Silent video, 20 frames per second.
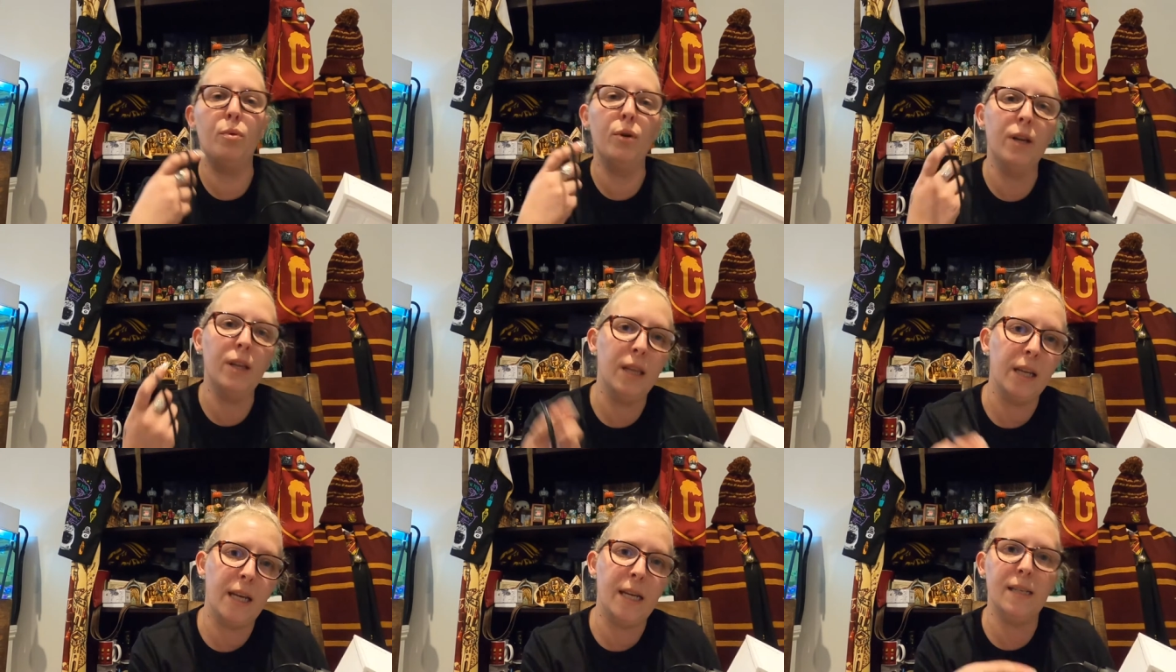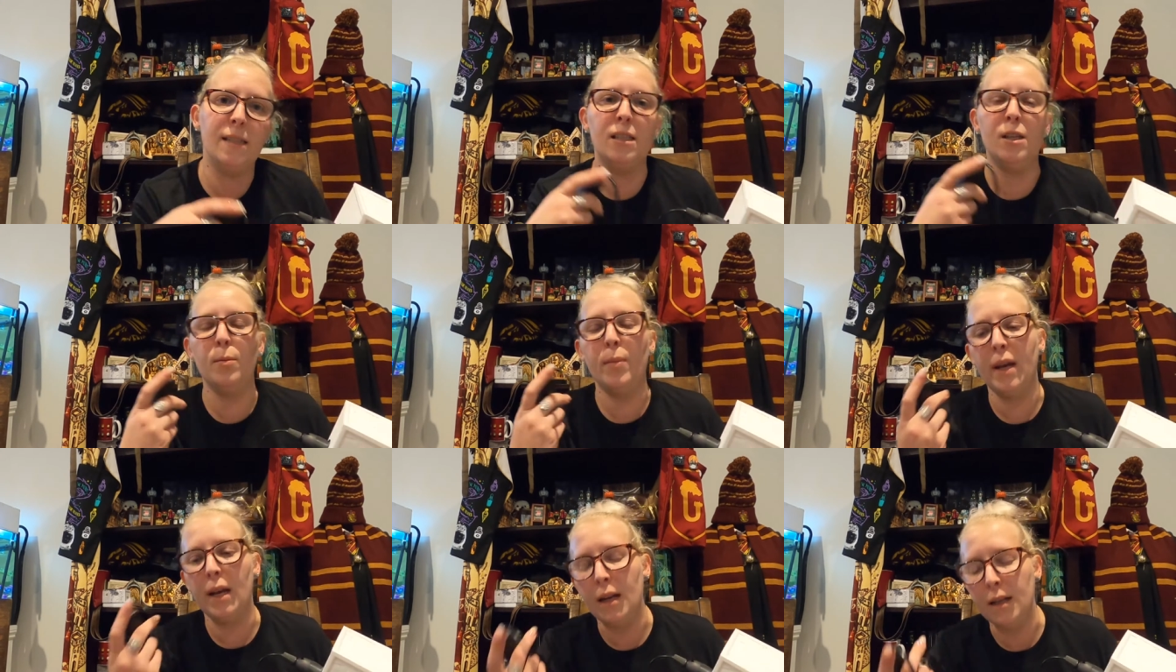putting the kids
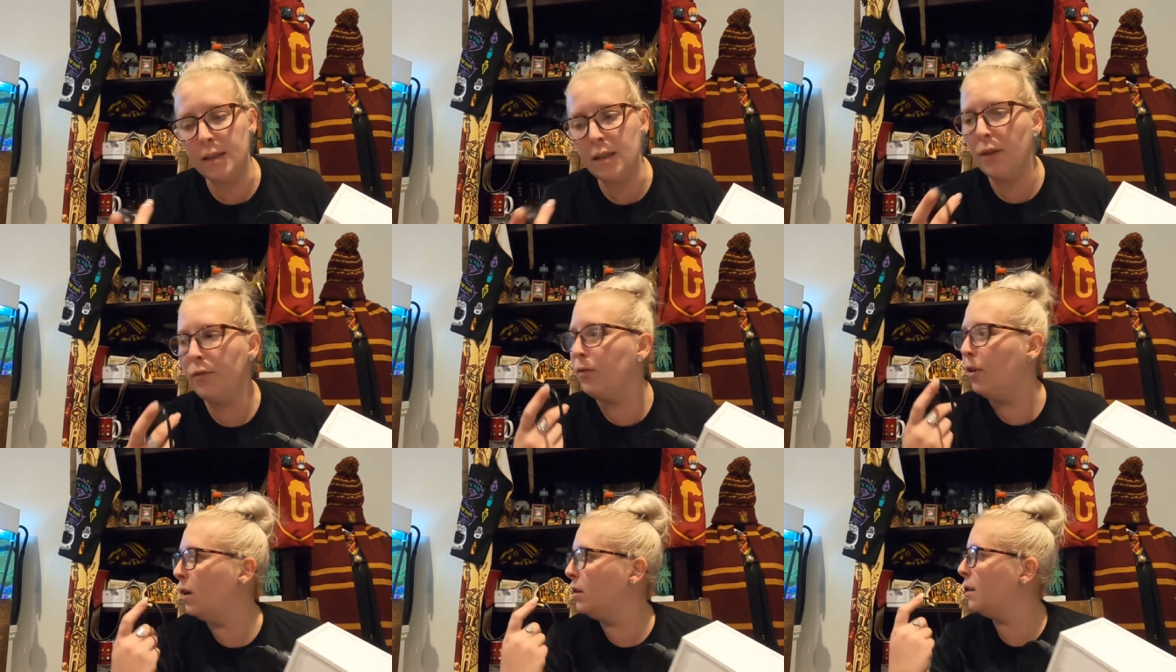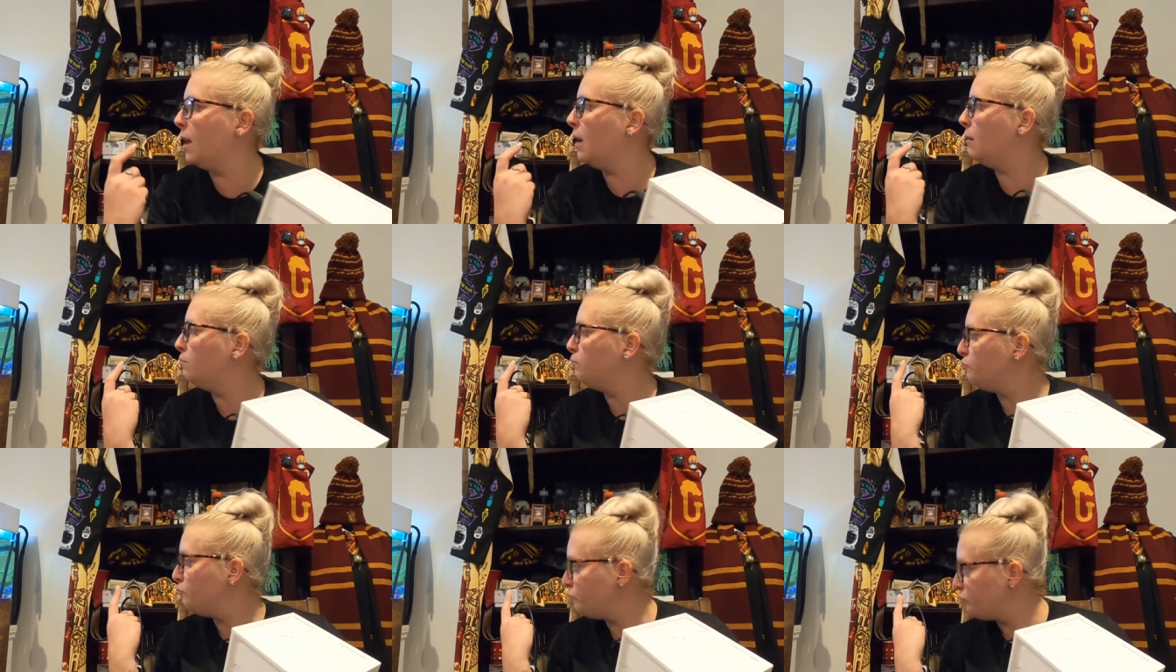to bed and stuff like
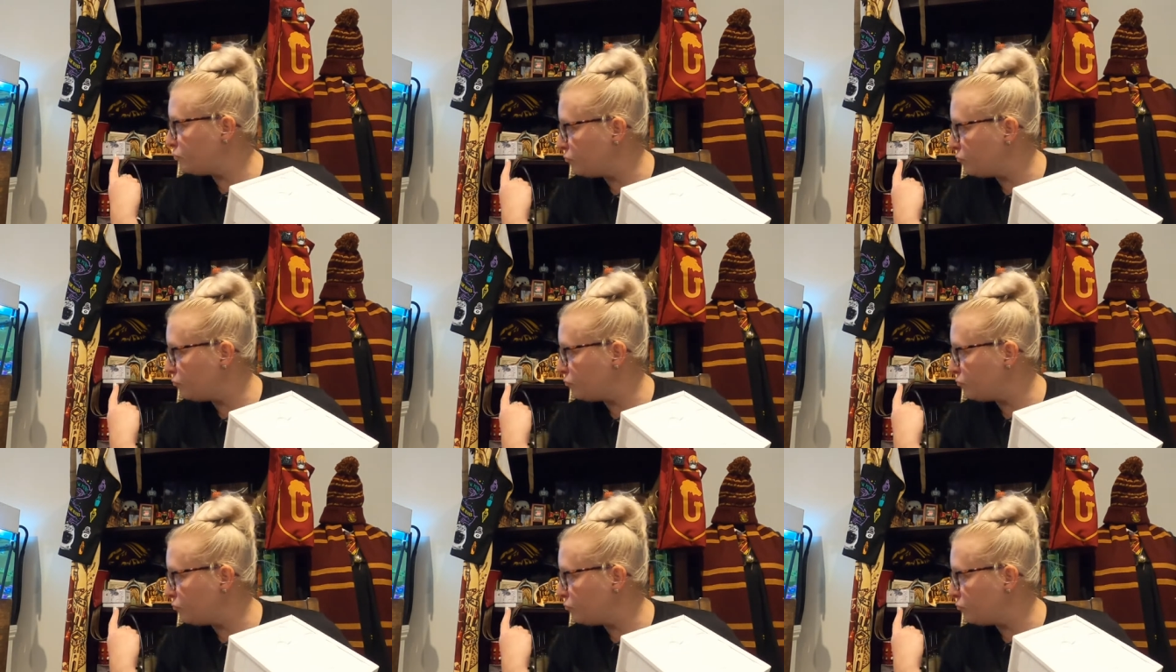that,